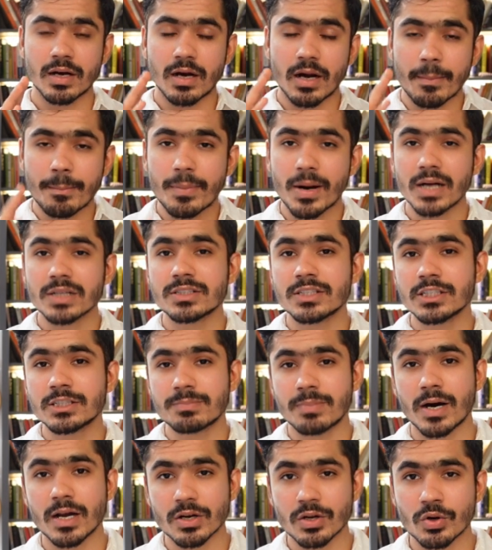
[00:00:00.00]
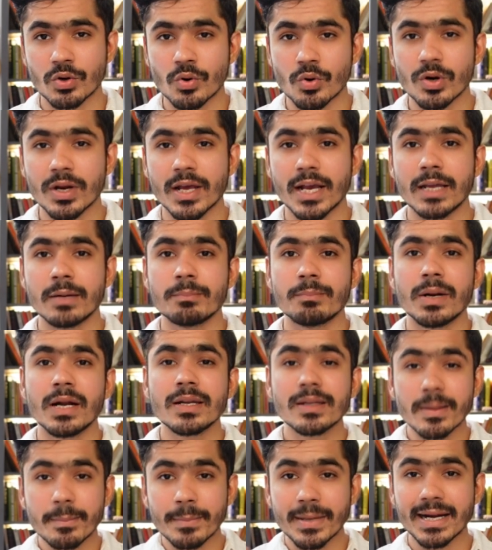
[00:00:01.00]
Apache Spark code and
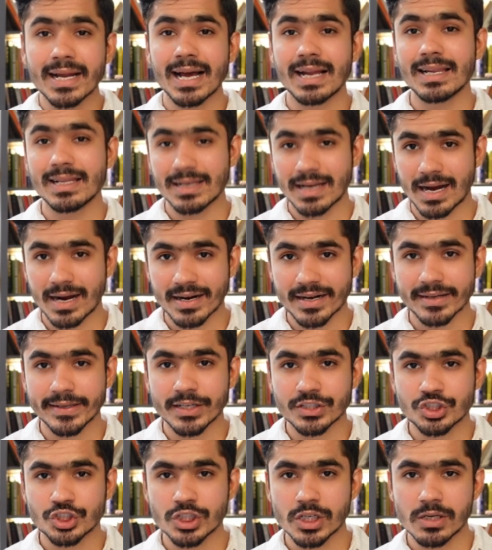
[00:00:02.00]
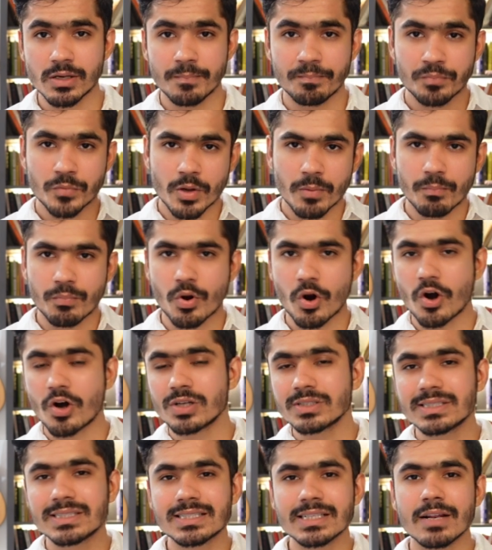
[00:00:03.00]
build the Medallion architecture,
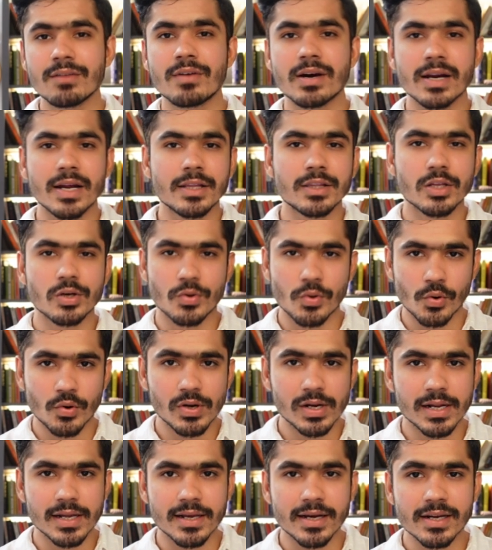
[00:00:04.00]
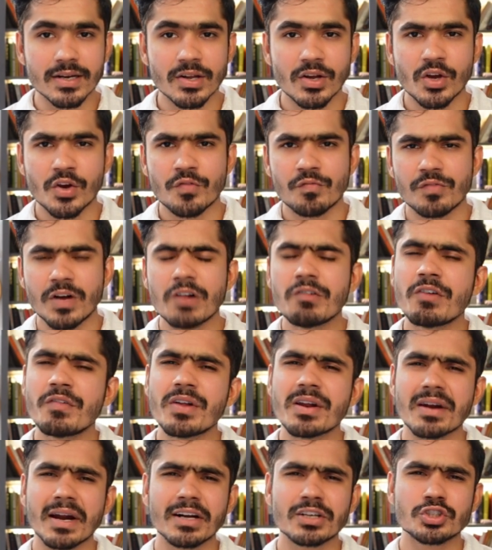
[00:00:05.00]
bronze, silver, and the gold layer, where we
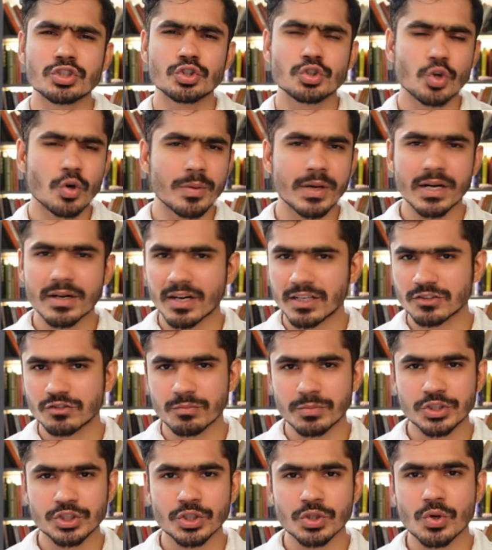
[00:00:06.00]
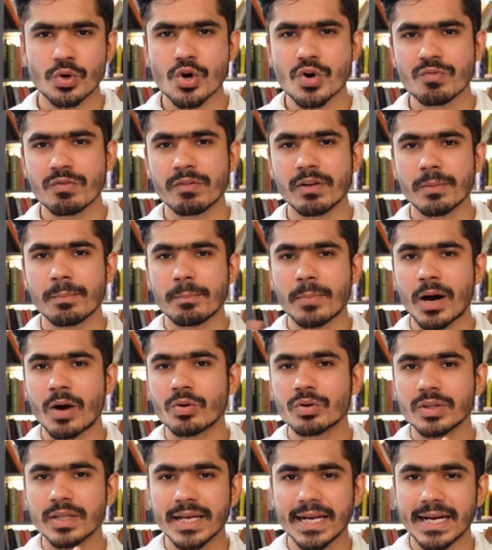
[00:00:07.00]
will write so many transformation code. We will
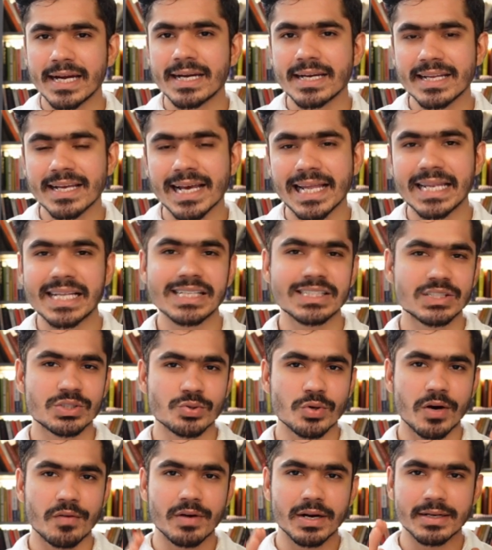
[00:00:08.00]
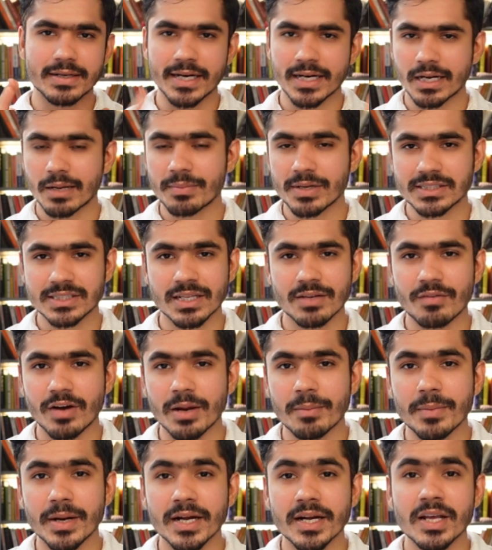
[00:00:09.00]
mount the ADLS to our Databricks
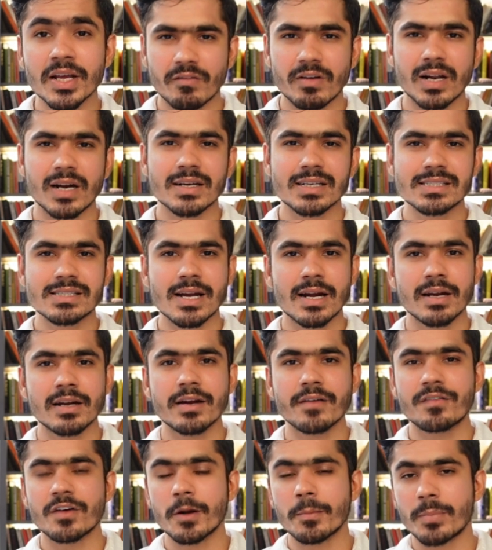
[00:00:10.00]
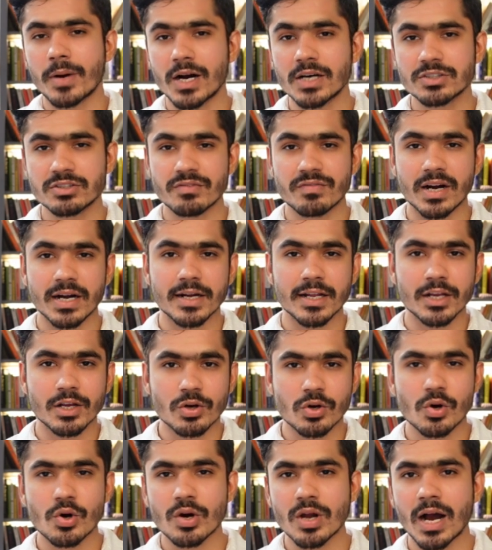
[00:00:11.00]
environment. We'll understand the different parts of writing
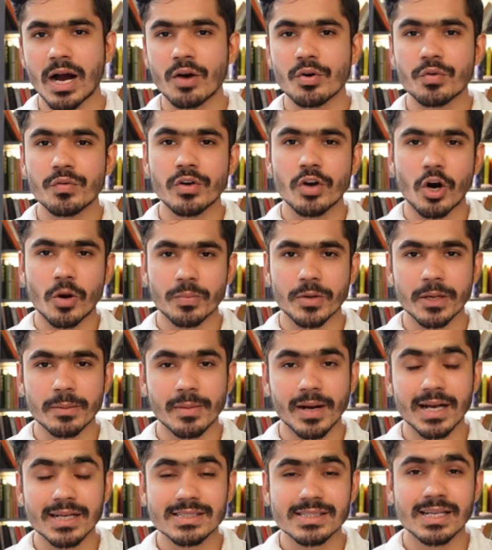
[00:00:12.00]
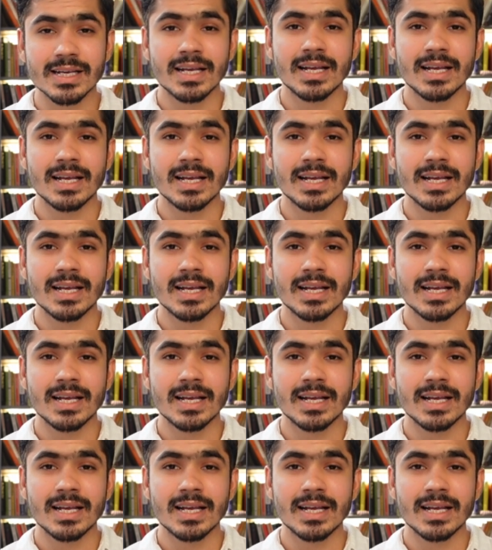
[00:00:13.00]
code, how do we optimize.